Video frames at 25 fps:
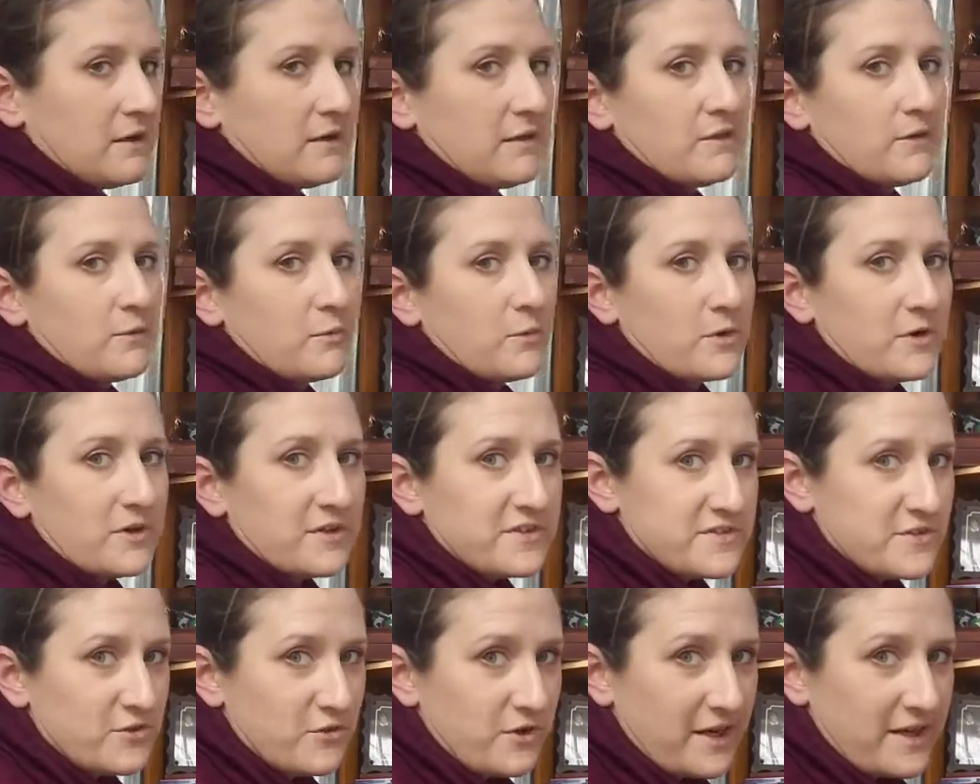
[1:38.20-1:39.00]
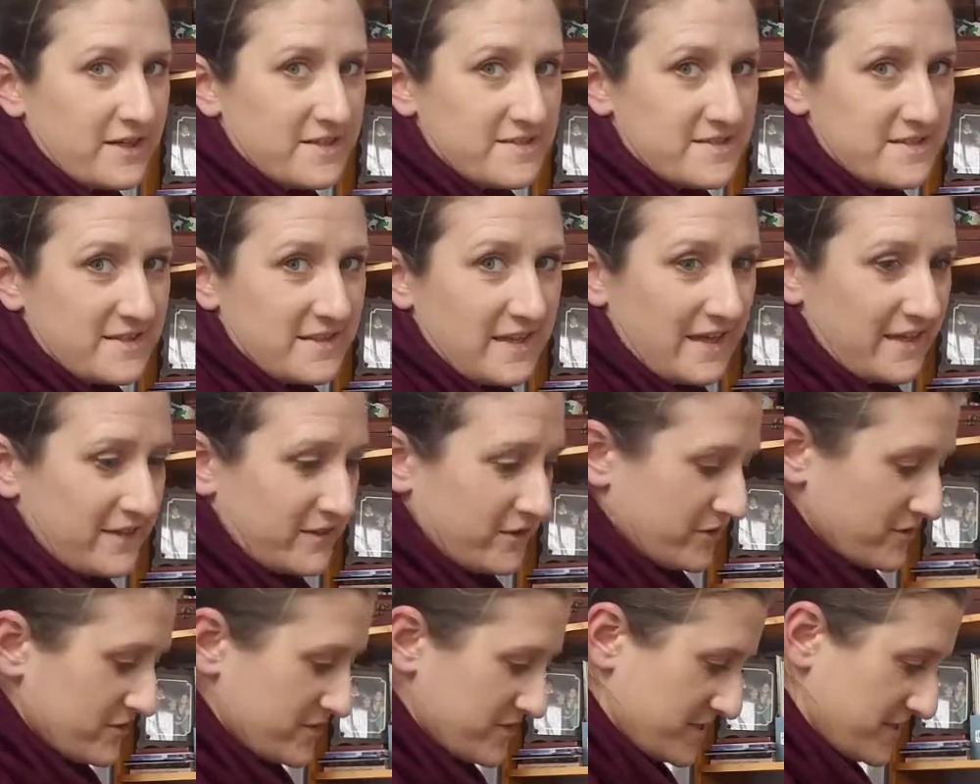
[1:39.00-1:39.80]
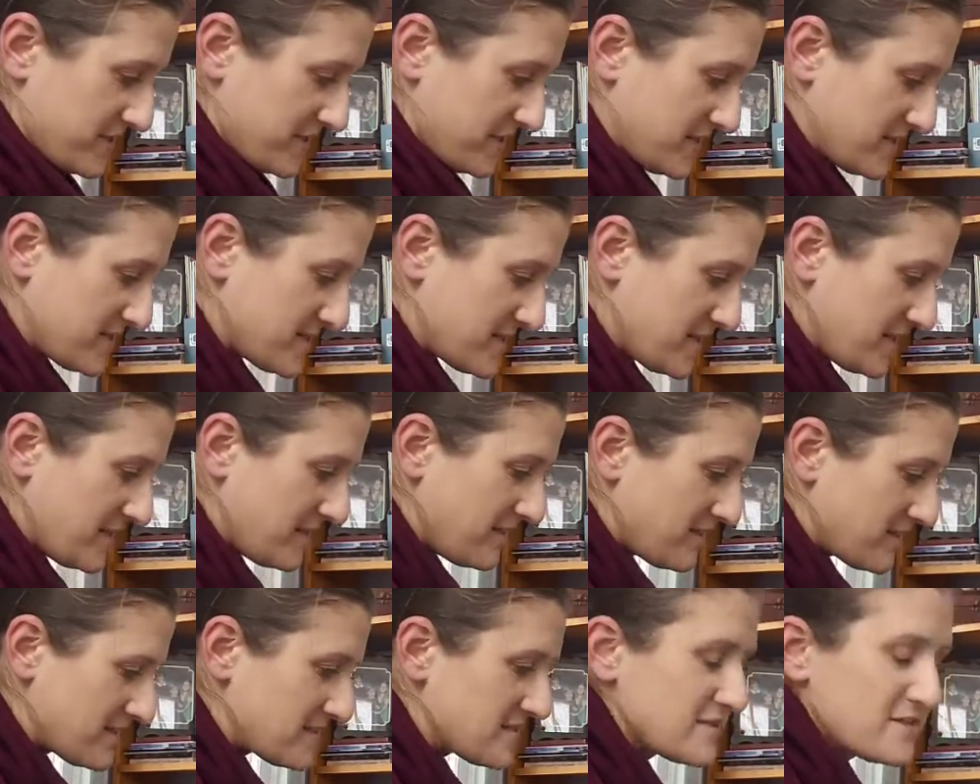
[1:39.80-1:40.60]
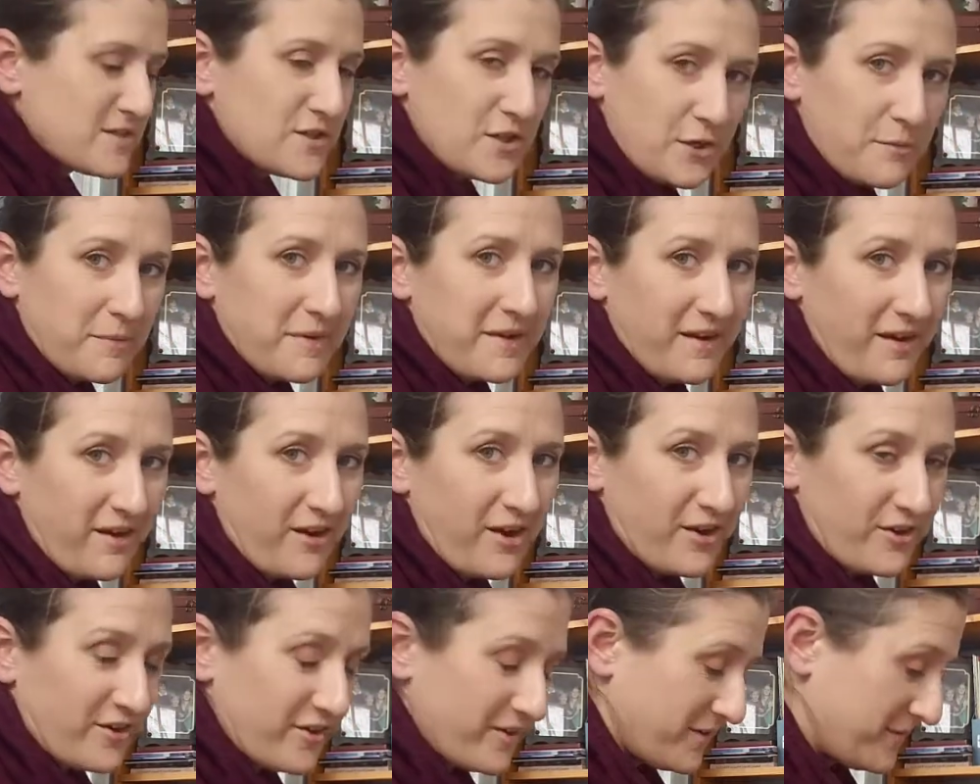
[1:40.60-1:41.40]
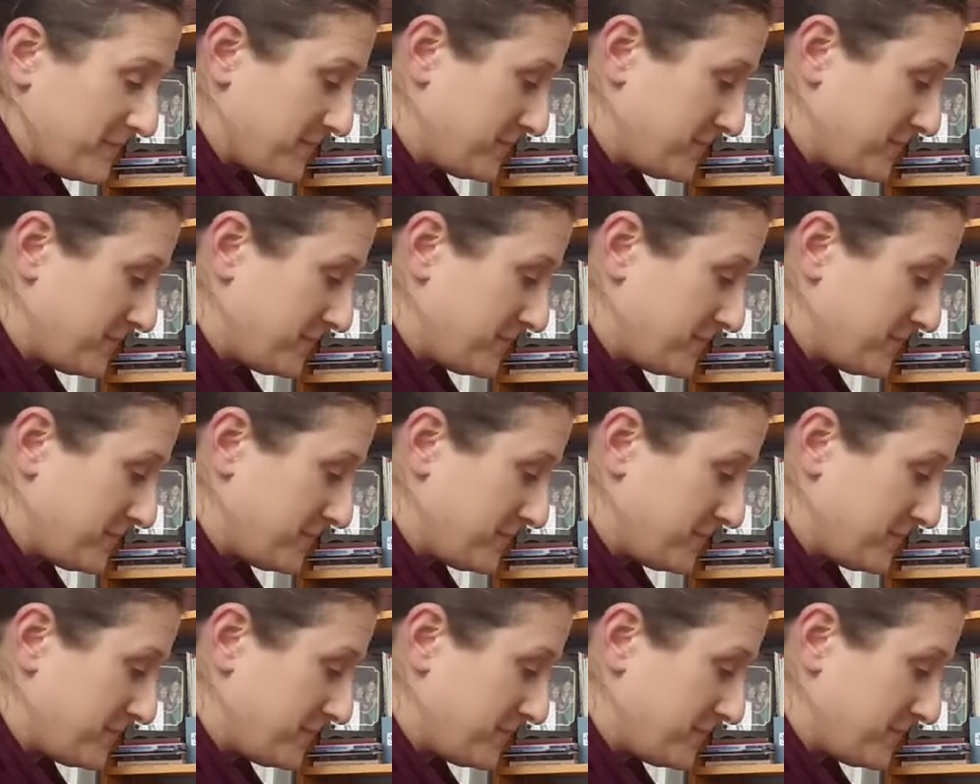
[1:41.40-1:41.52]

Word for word: The world's greatest letters. See, this is going to be hard.